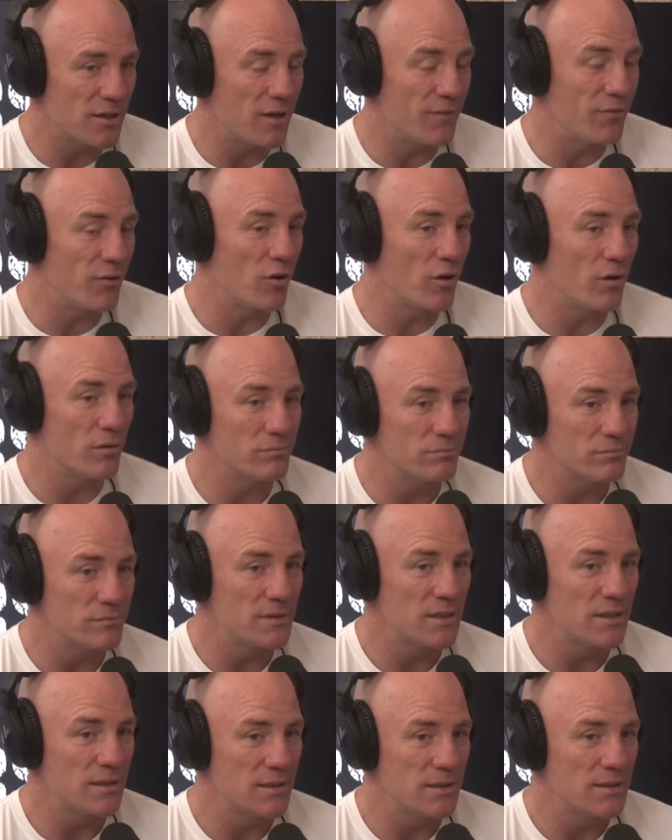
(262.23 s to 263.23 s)
I even,
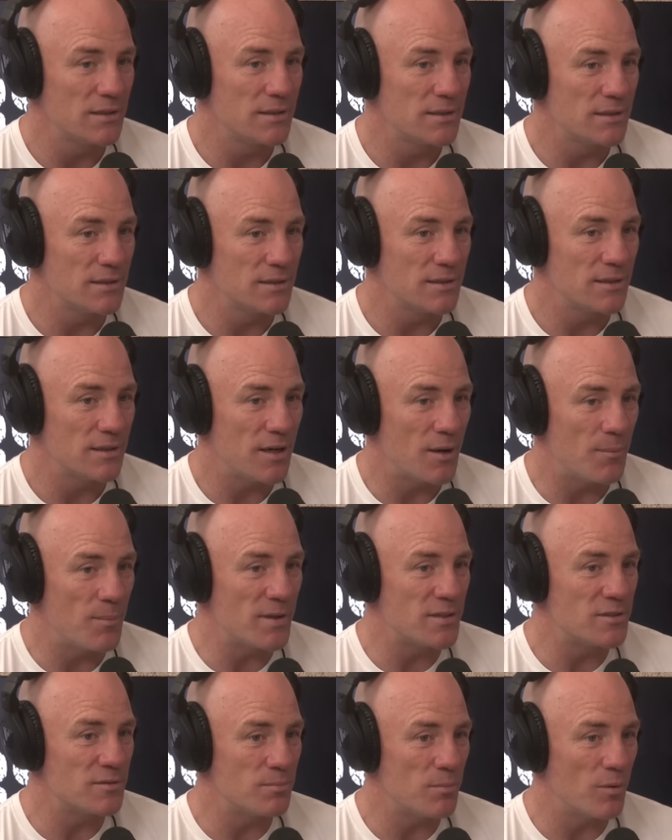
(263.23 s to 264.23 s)
I
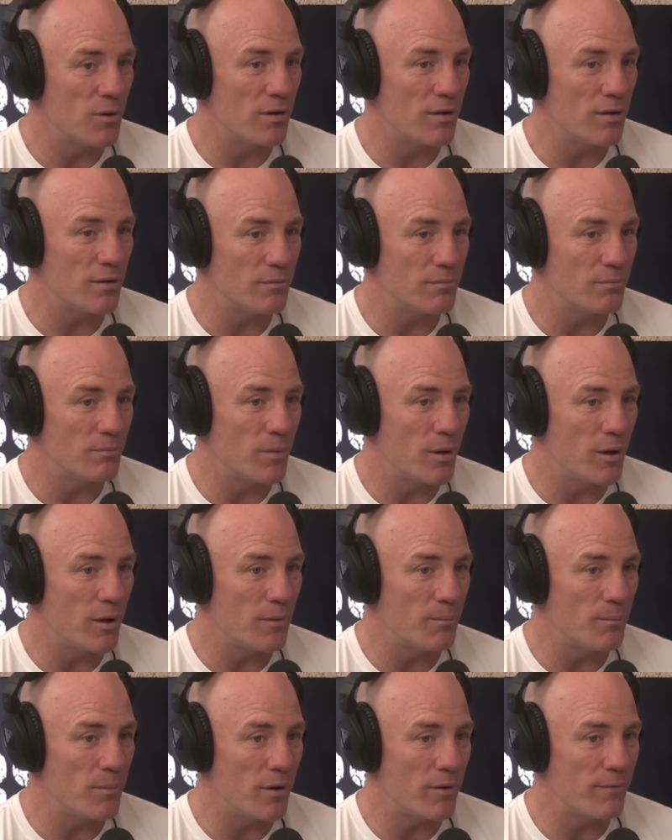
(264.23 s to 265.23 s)
miss my,
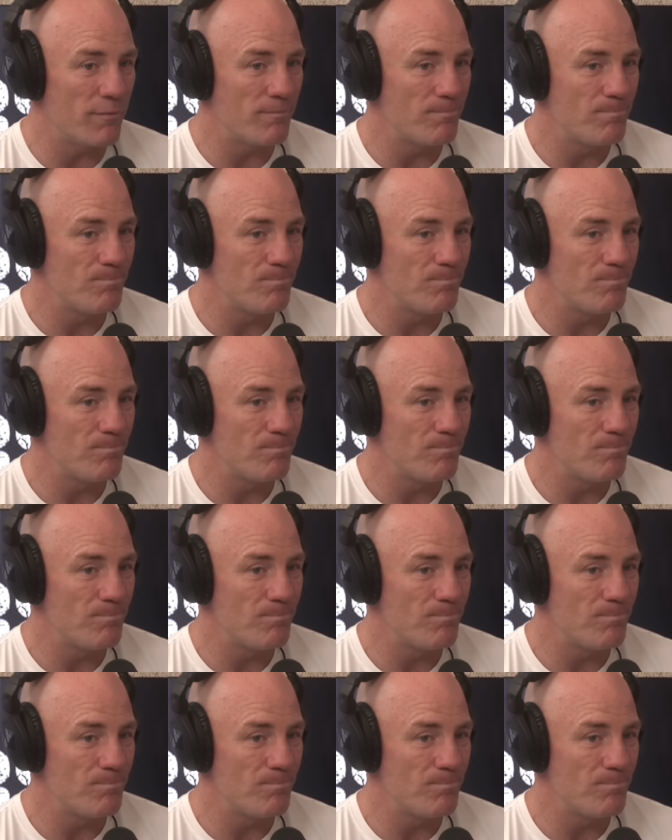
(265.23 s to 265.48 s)
my